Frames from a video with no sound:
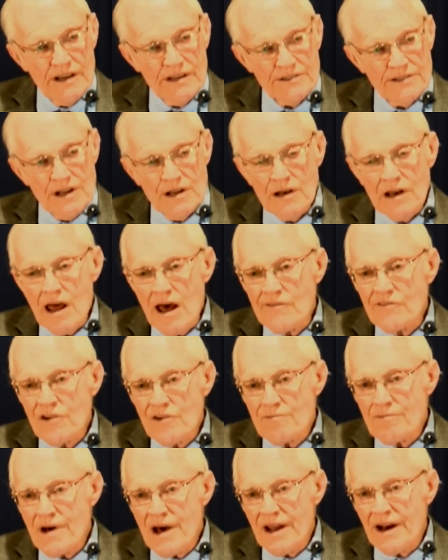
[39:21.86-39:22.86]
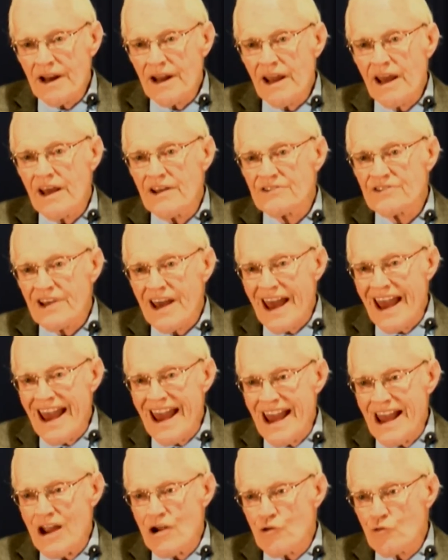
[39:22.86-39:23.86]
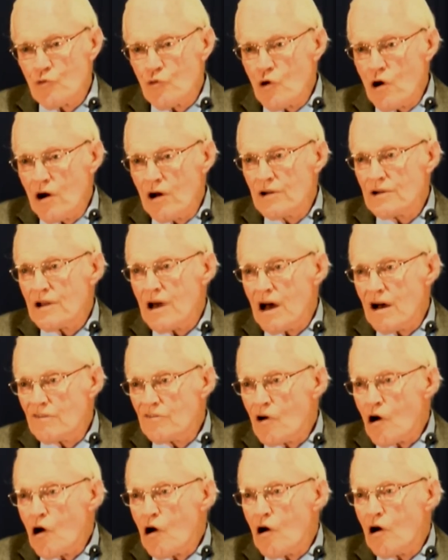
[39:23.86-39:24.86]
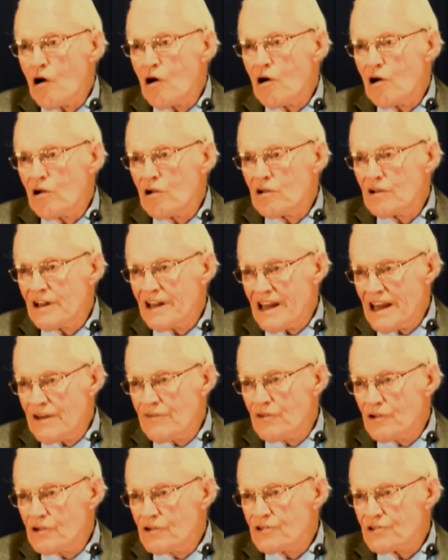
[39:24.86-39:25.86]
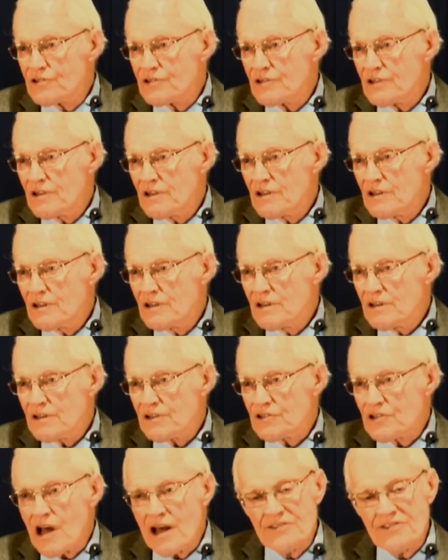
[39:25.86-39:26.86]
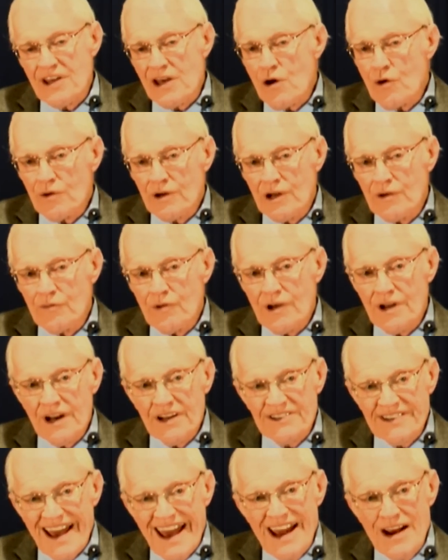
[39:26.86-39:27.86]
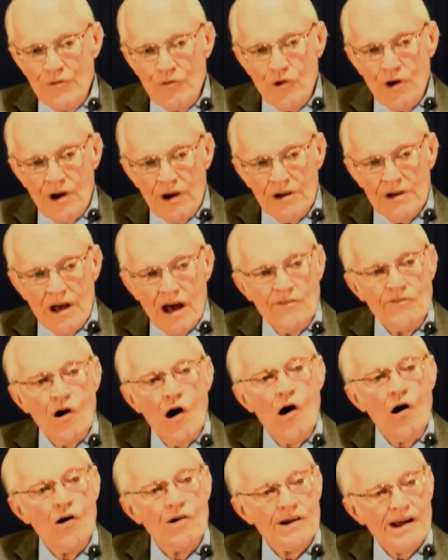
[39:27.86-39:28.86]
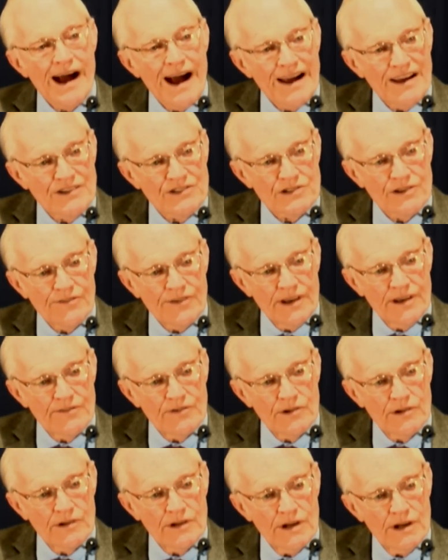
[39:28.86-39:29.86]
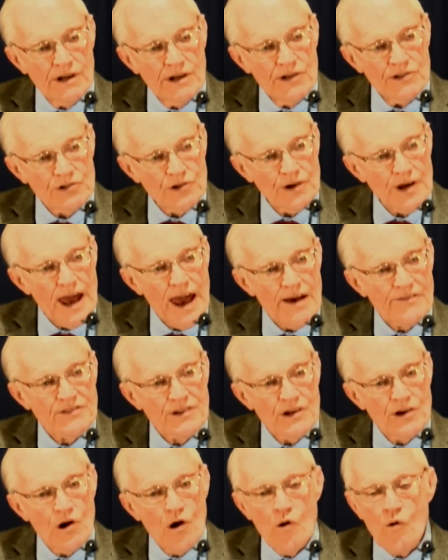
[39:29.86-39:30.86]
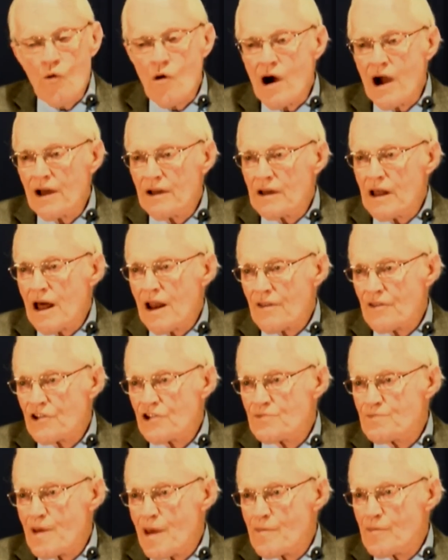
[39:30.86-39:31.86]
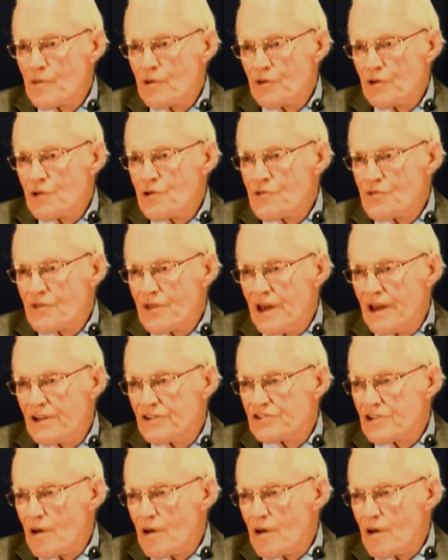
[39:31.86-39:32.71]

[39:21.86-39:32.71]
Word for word: The love of money is a root of all evils. It's not the only root, it's a root of all kinds of evil. So you have to know why a lot of these people do things.